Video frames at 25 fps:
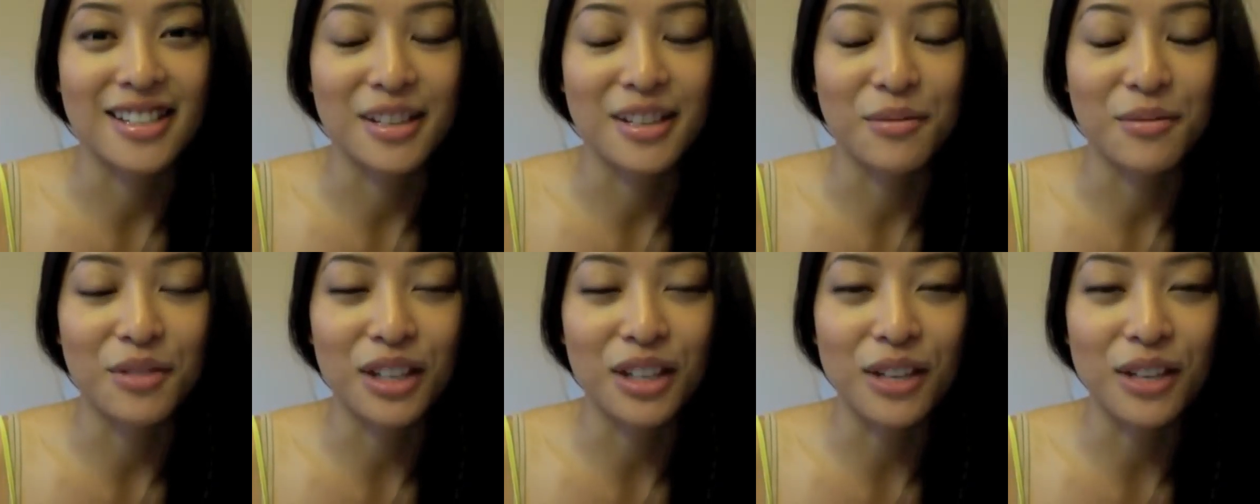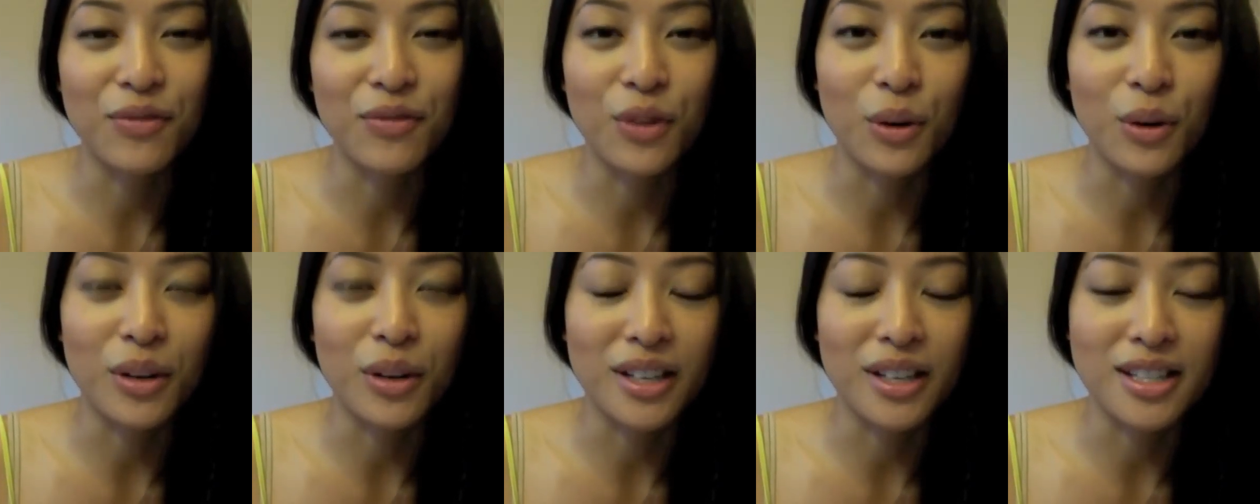I'm really
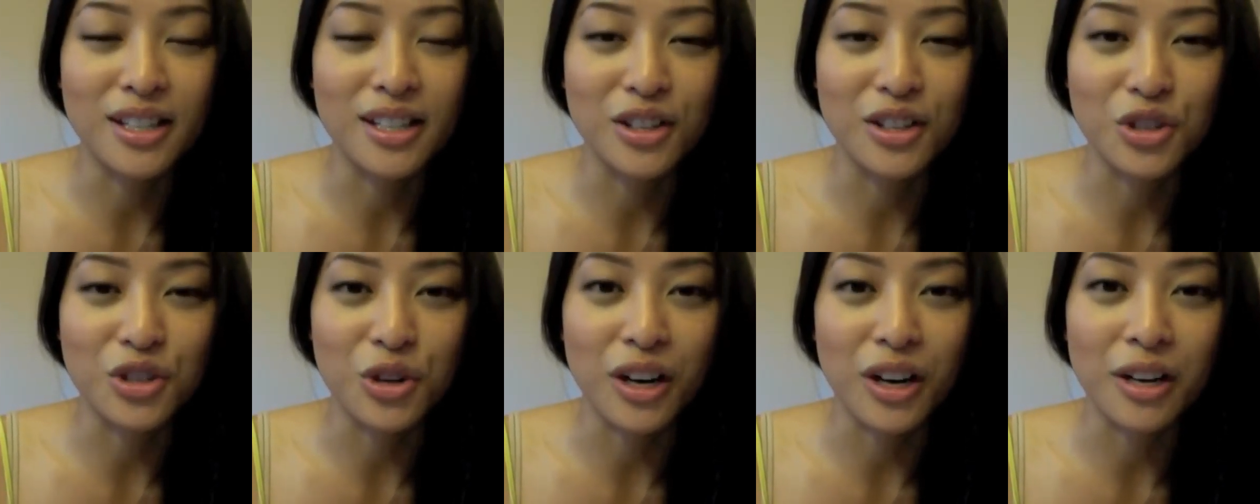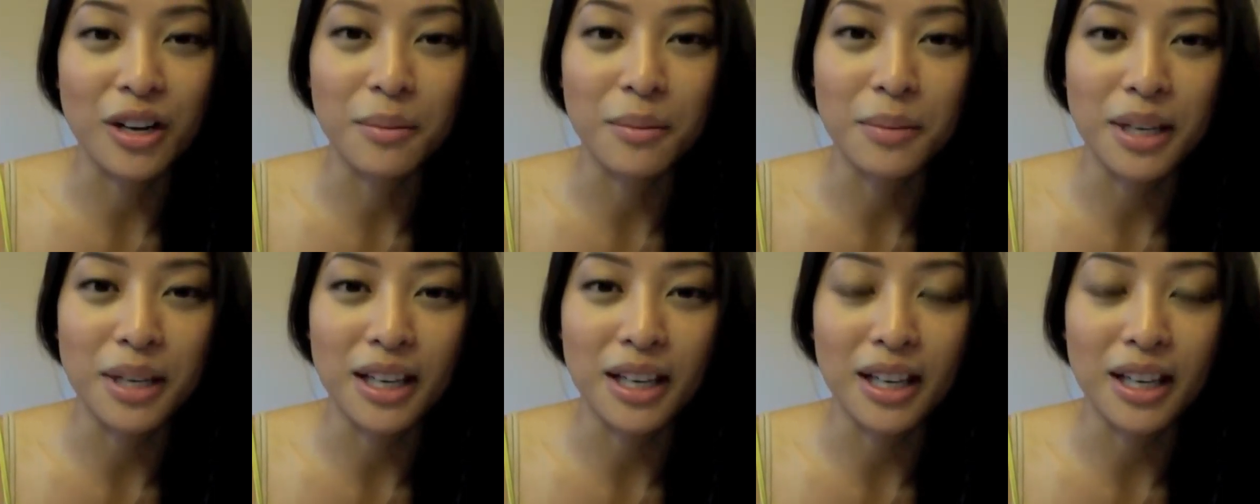focused on trying to
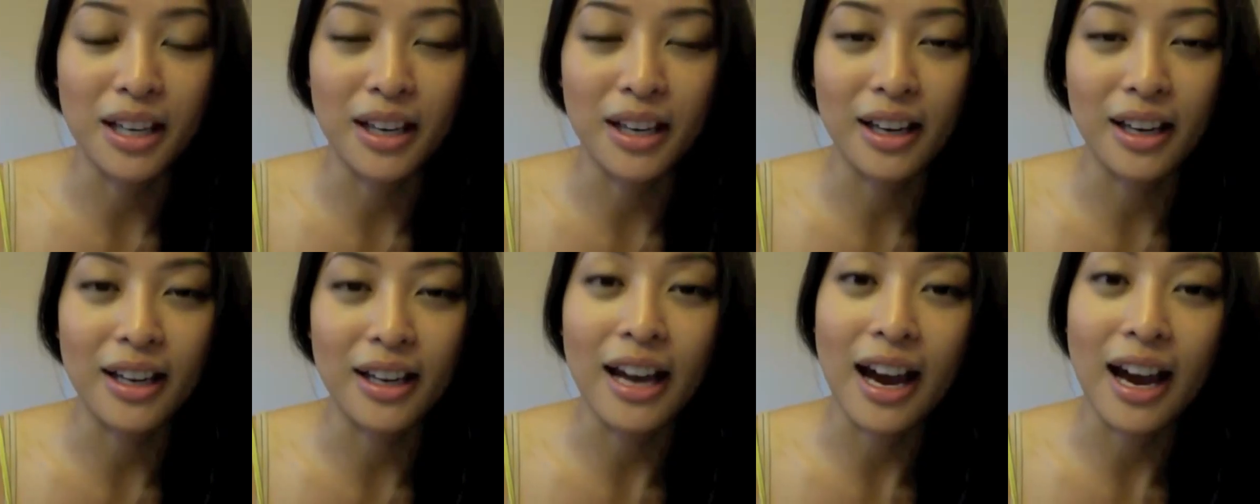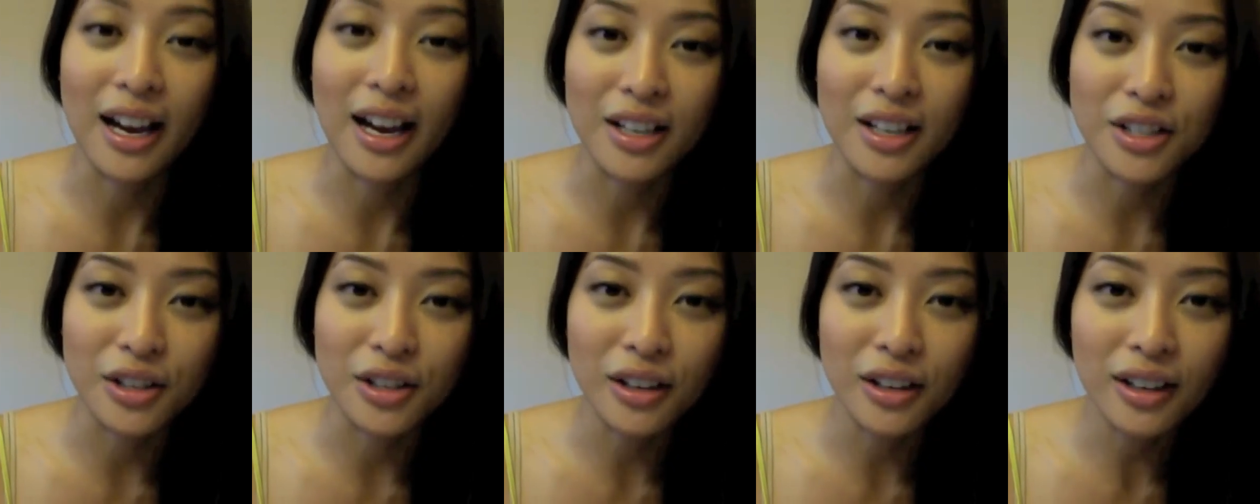be an
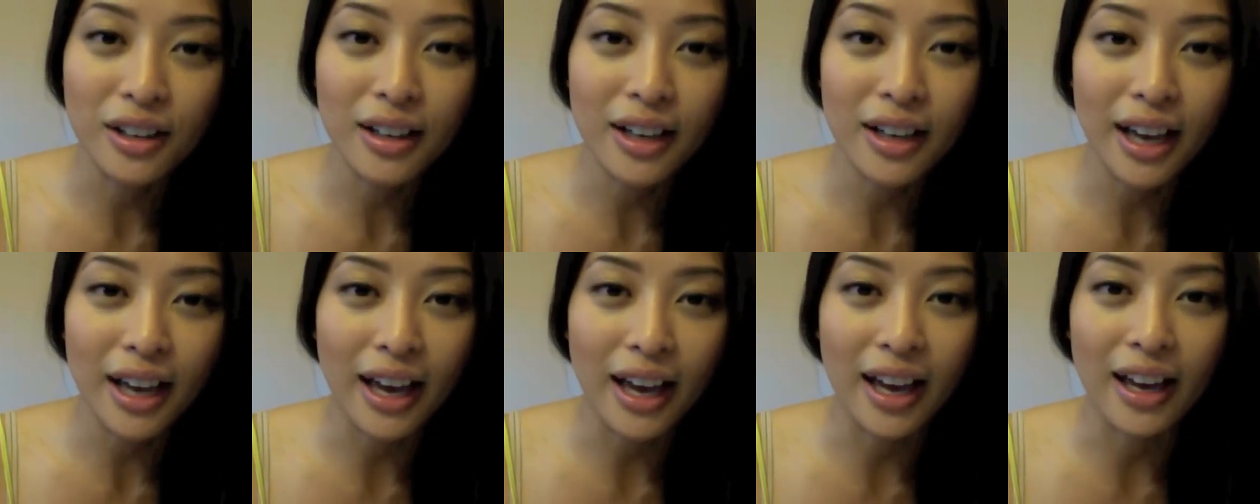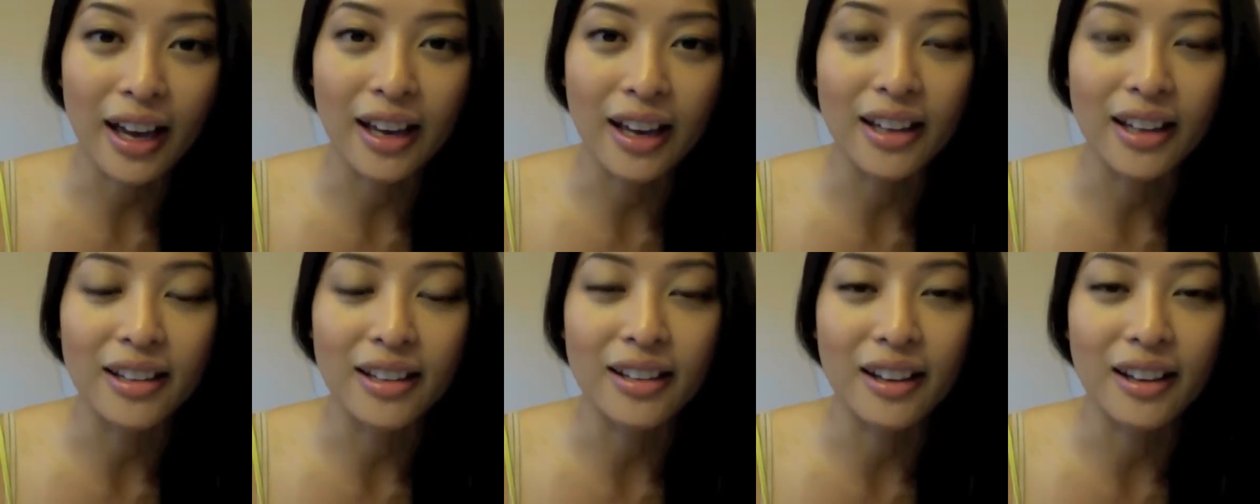actor,
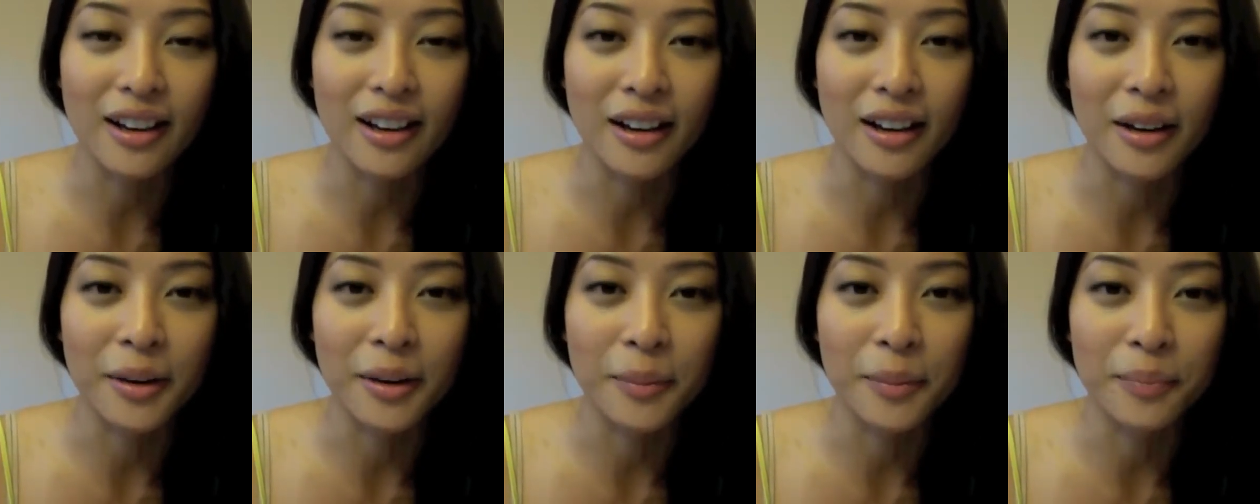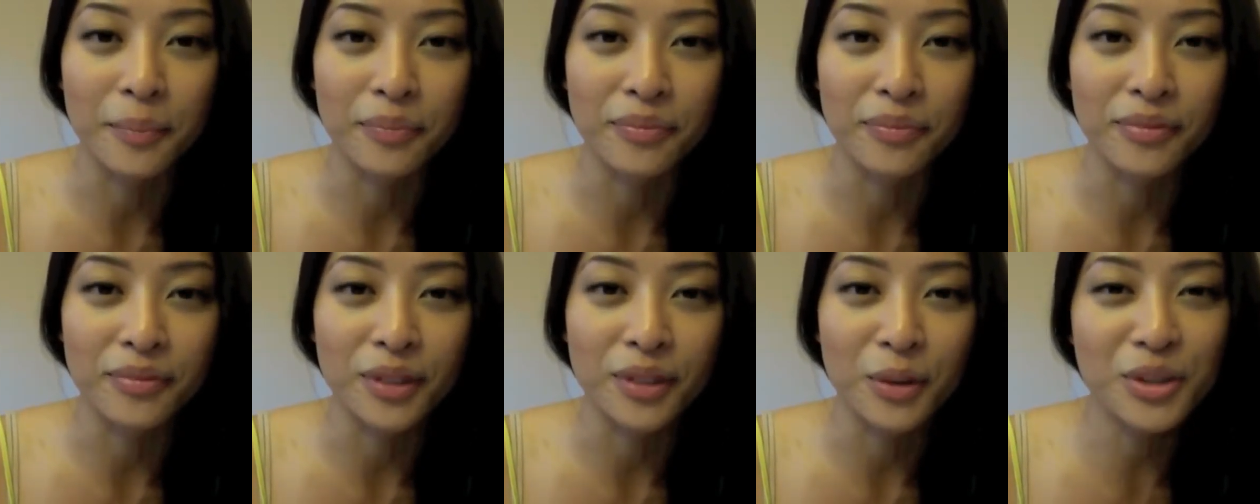and
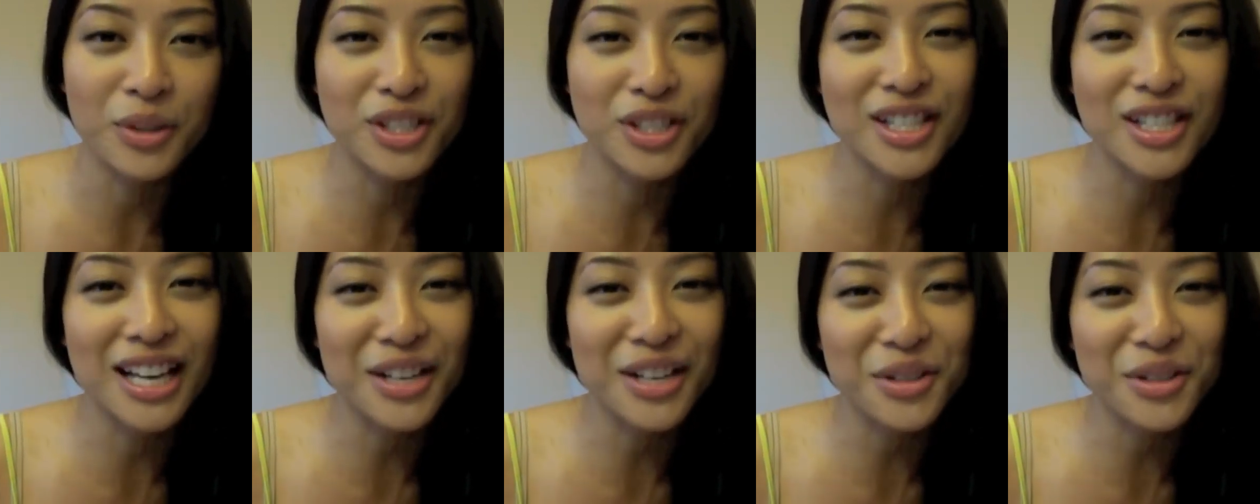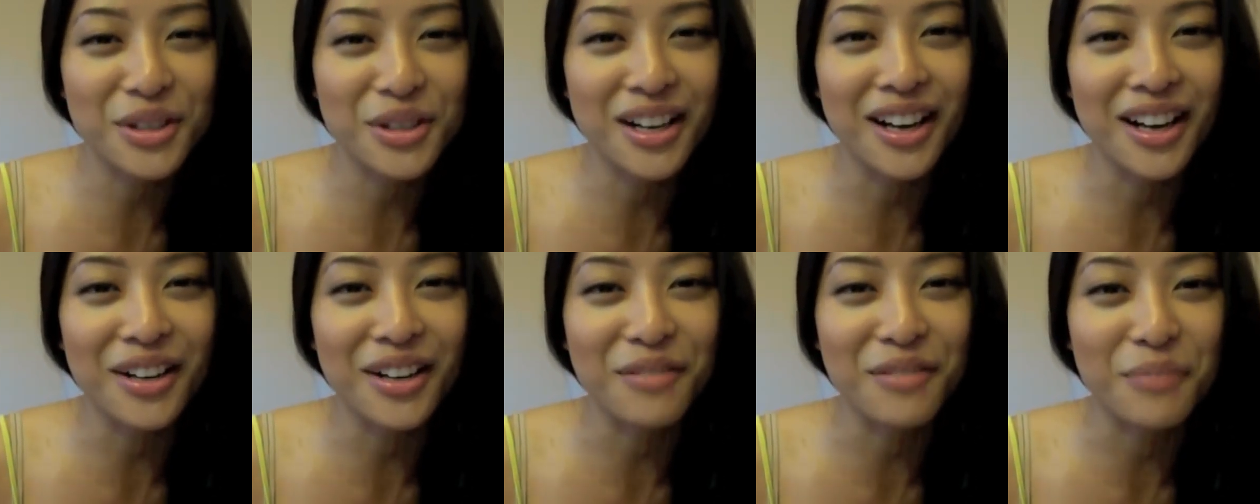um, which is actually
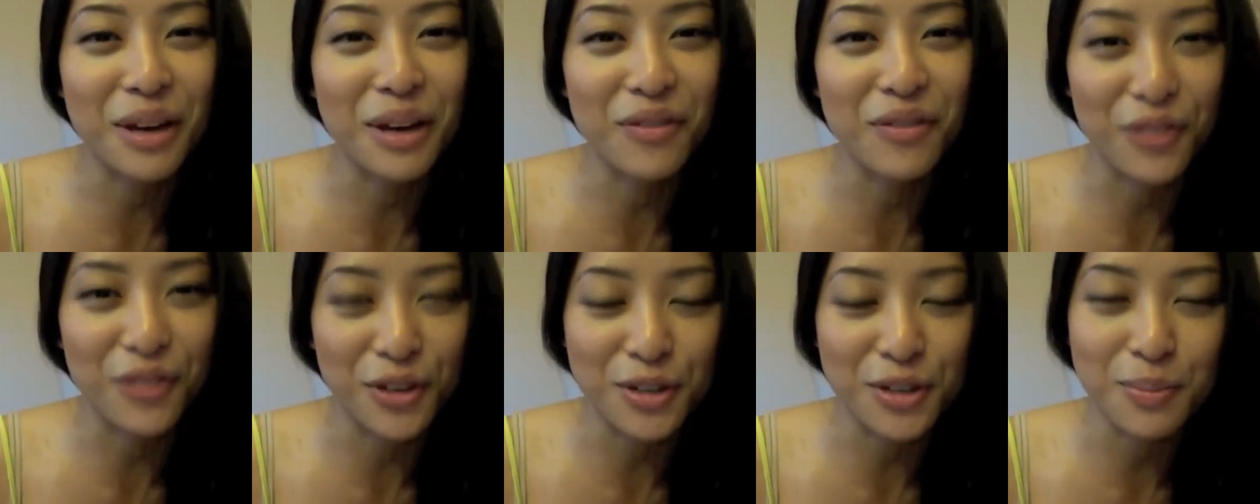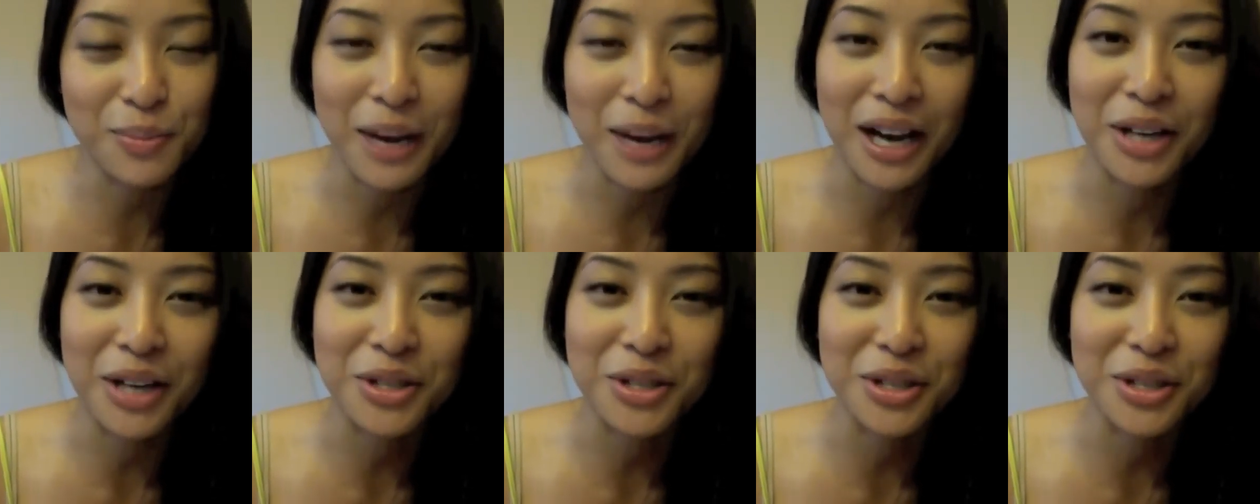kind of my first
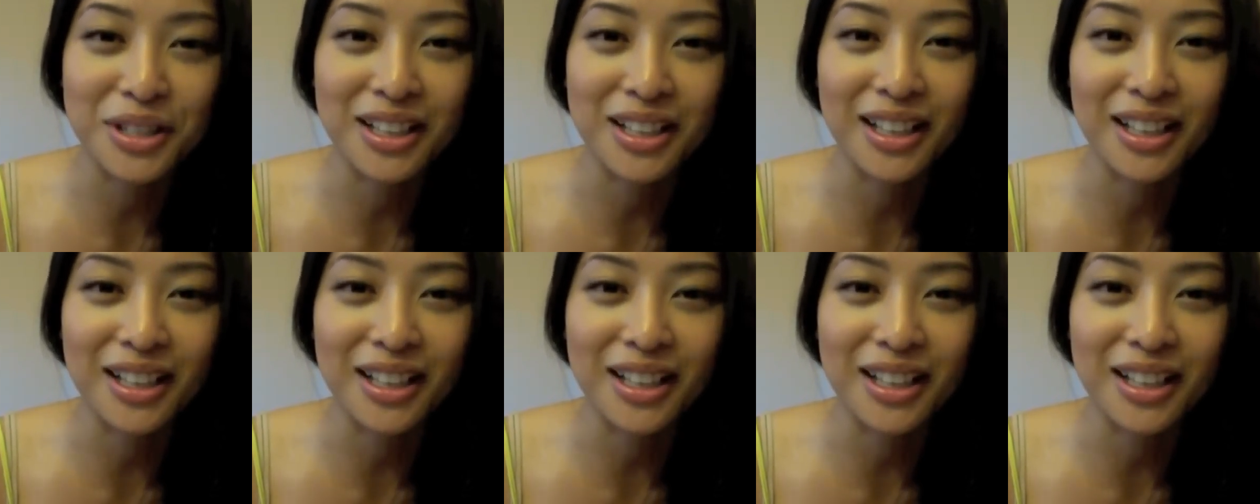passion.